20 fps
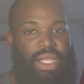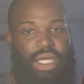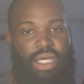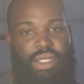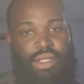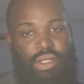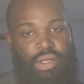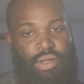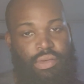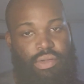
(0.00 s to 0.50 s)
like
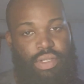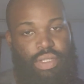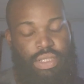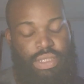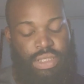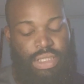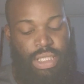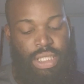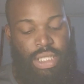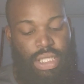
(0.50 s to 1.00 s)

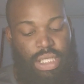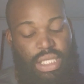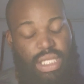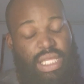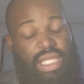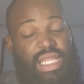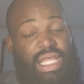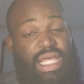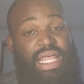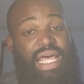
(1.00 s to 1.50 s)
because
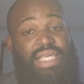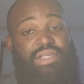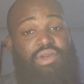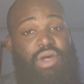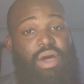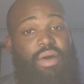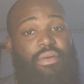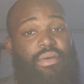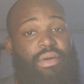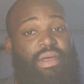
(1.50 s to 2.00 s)
then that's
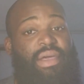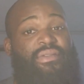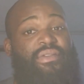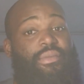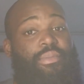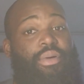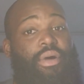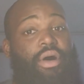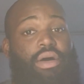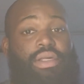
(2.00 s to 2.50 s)
why
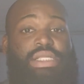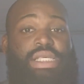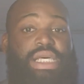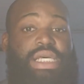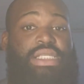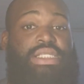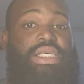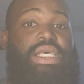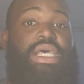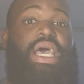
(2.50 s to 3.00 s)
even Paul
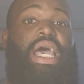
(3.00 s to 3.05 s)
says